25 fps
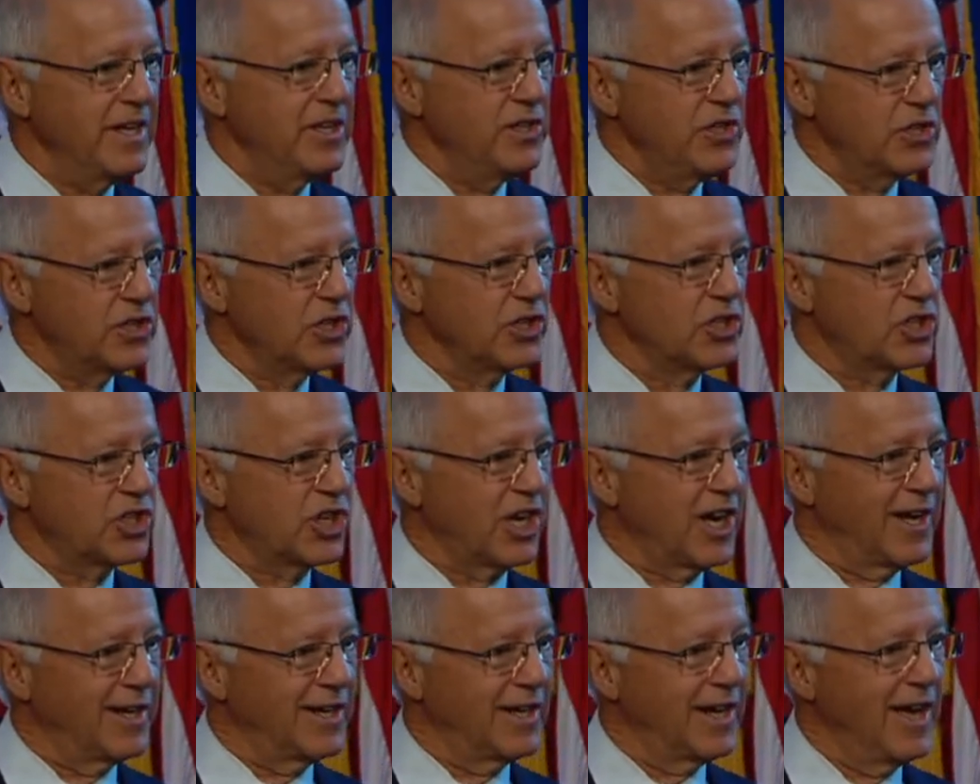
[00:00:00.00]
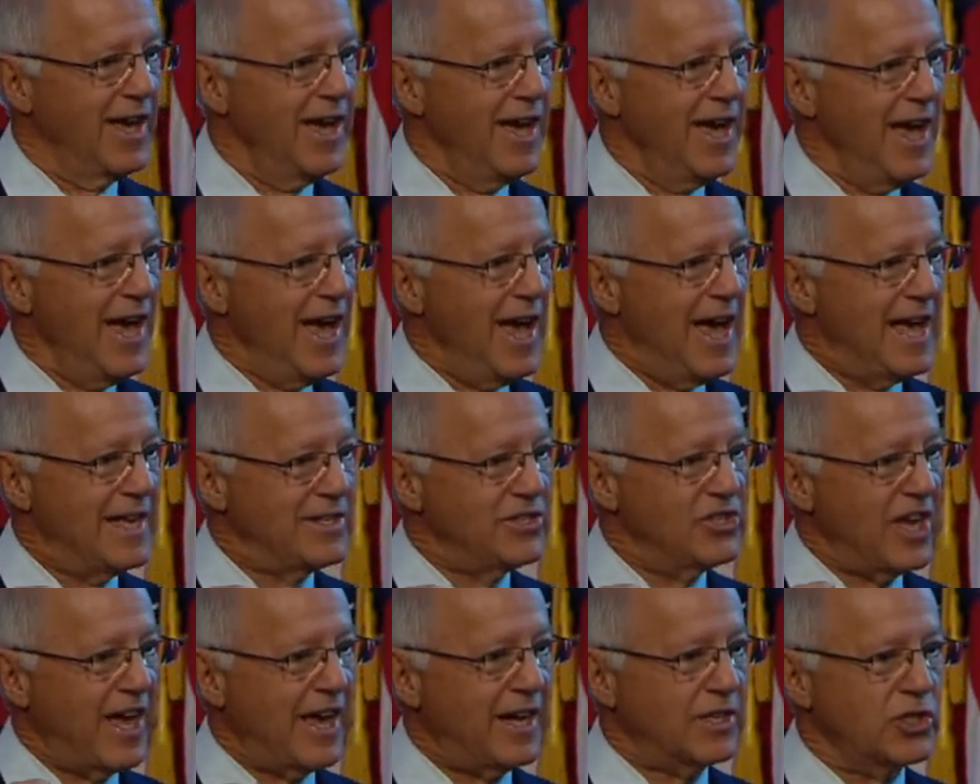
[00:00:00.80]
into China,
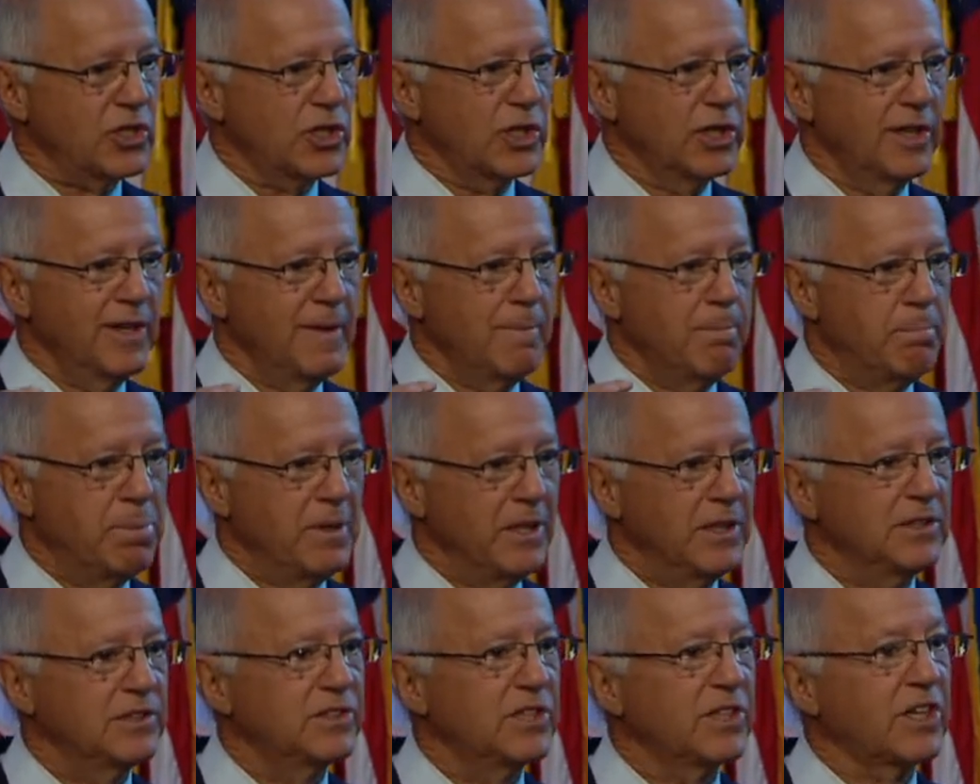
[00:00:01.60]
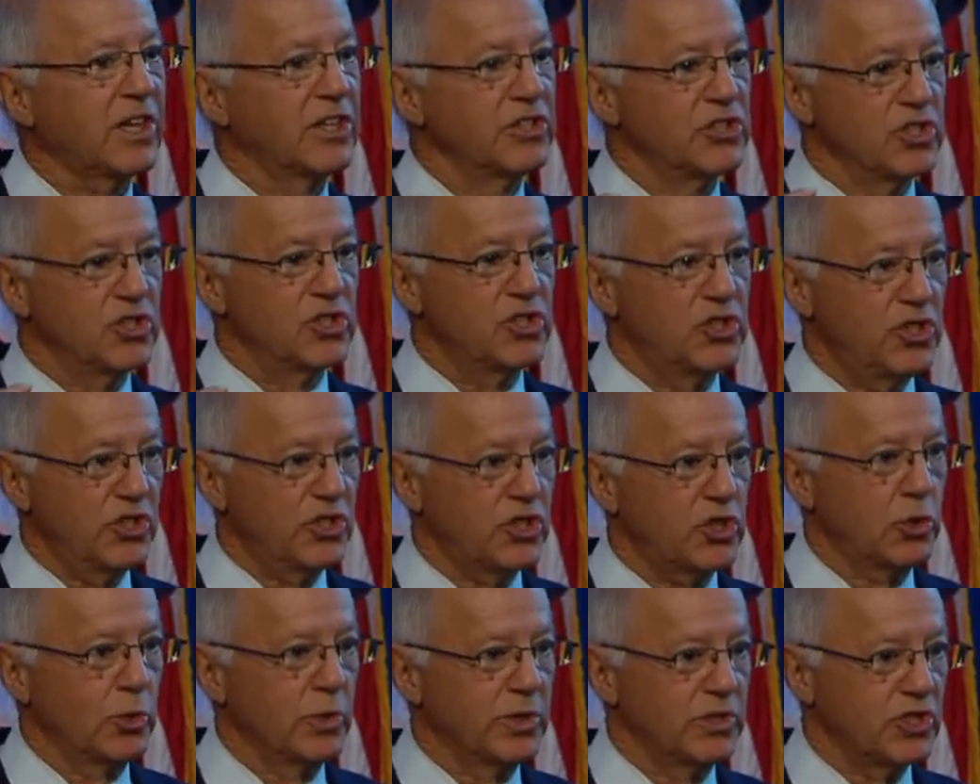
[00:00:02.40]
has actually built a
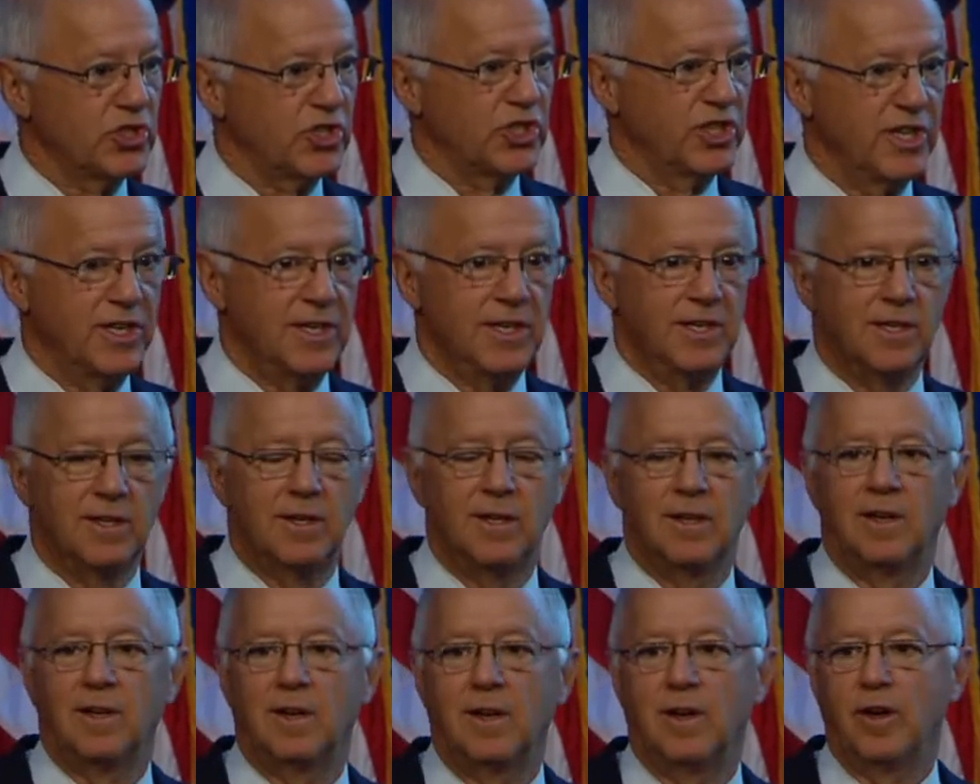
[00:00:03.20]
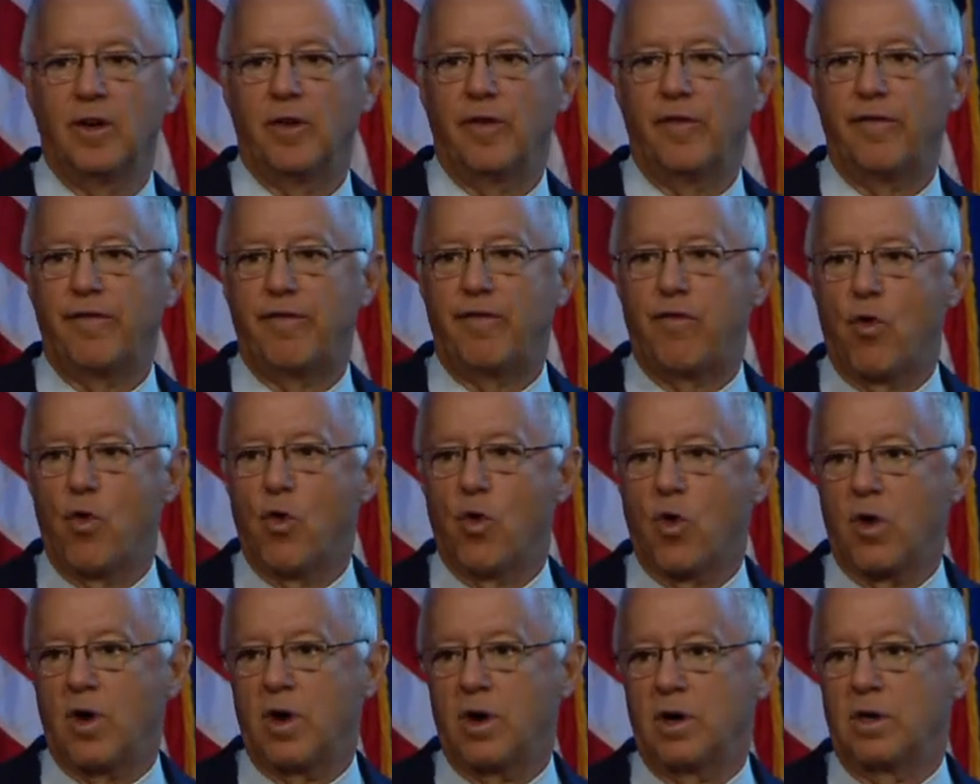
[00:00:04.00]
constituency
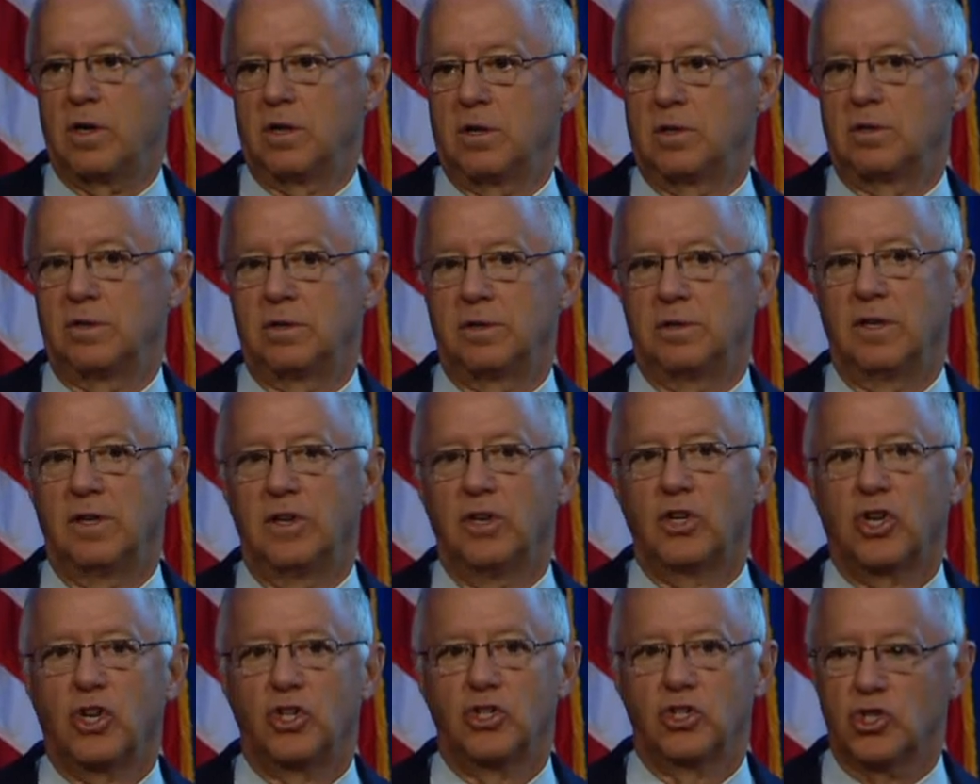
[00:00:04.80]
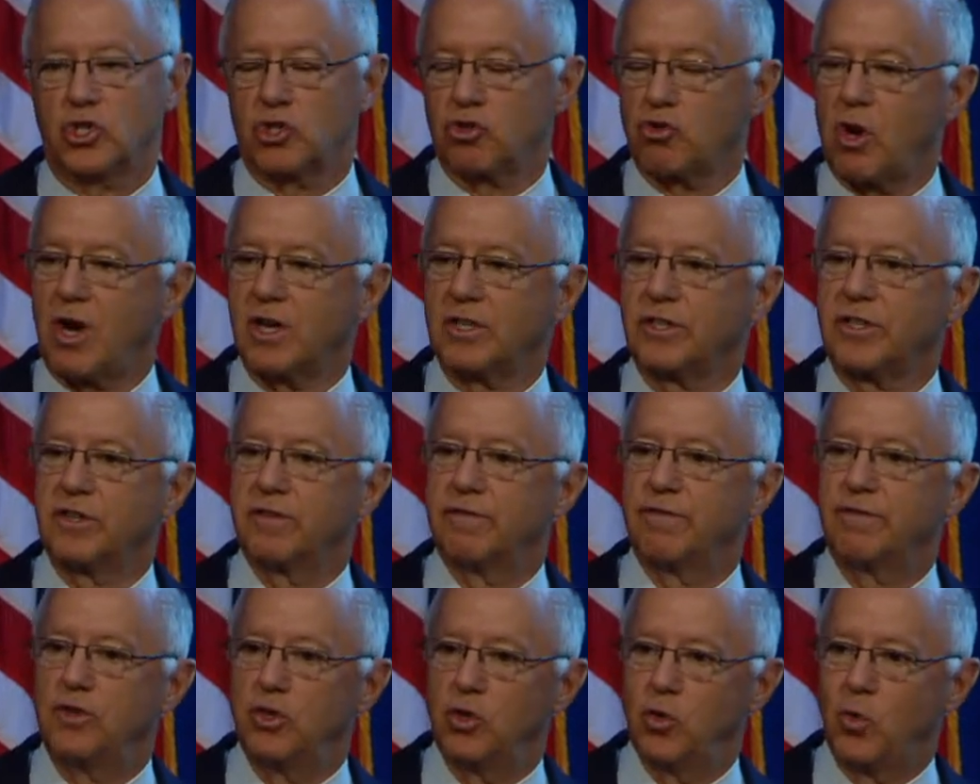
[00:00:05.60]
for
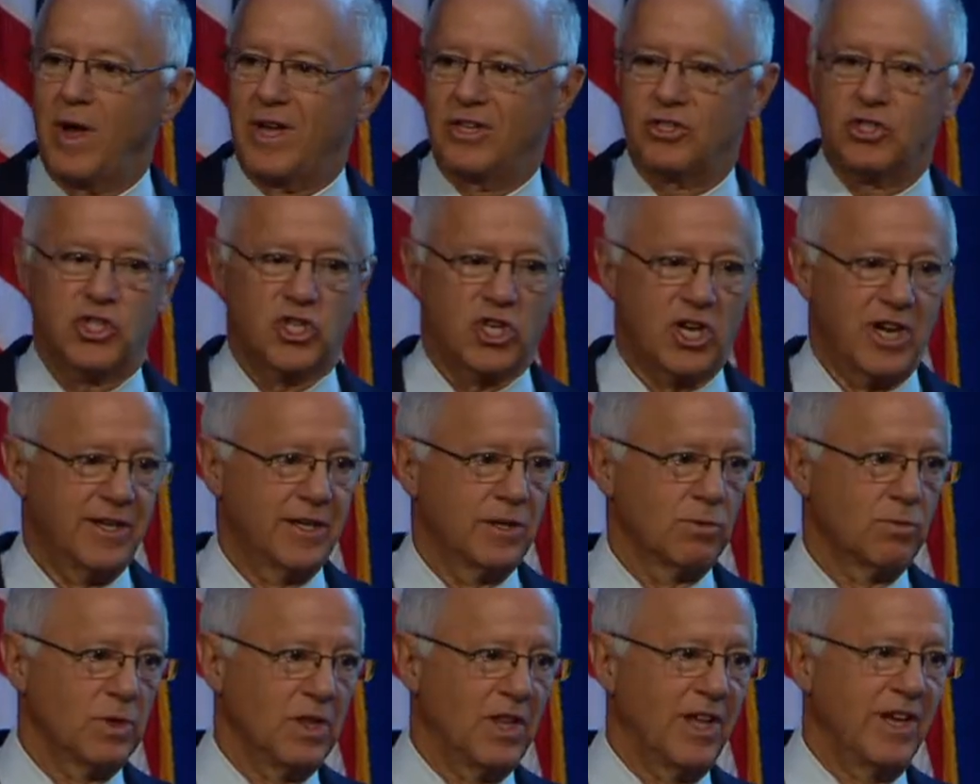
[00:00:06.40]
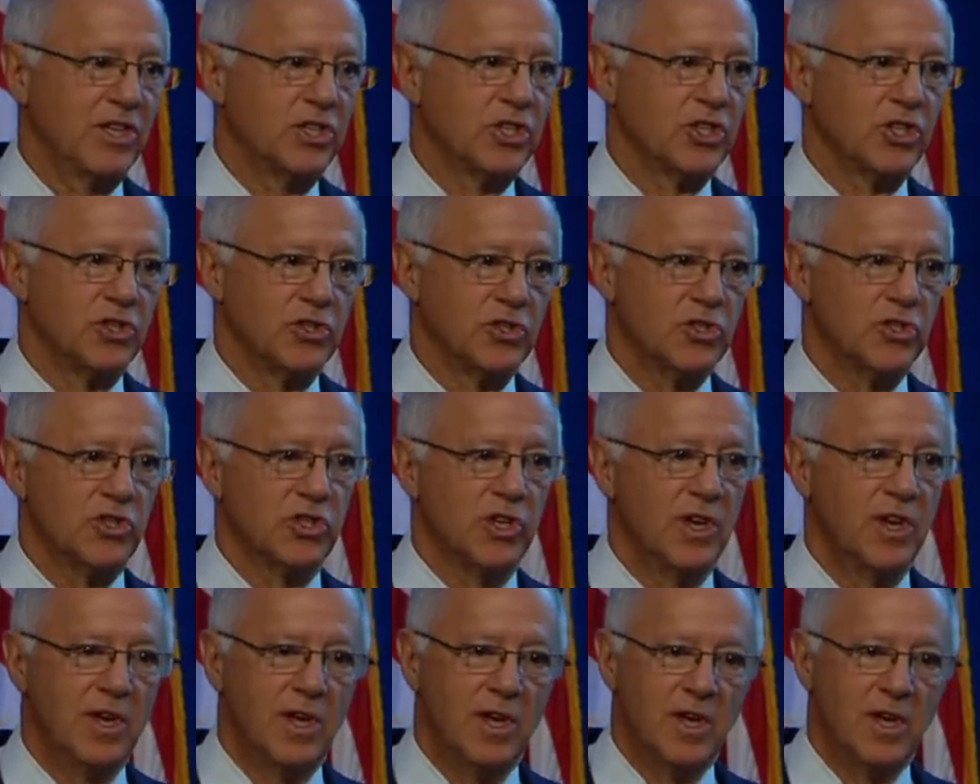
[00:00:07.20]
constructive US-China relations.